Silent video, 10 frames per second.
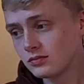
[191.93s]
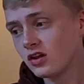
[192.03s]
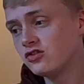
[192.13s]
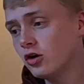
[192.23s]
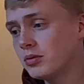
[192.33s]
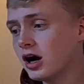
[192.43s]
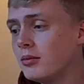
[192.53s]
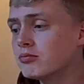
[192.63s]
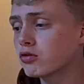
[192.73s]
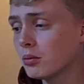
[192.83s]
So, it became
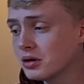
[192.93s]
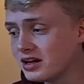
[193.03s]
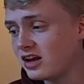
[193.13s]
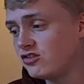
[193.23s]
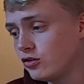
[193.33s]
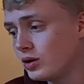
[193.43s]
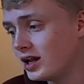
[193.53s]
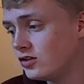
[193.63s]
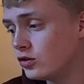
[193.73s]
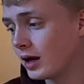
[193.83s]
a prominent issue
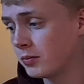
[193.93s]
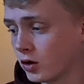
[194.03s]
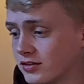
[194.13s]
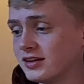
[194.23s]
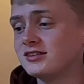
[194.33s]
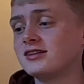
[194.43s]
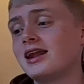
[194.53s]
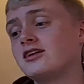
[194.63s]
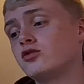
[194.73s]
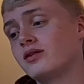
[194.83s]
in UK politics in the
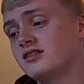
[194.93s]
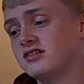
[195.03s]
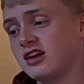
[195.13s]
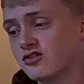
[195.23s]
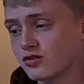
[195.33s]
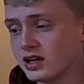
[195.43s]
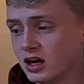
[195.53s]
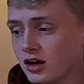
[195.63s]
late 20th century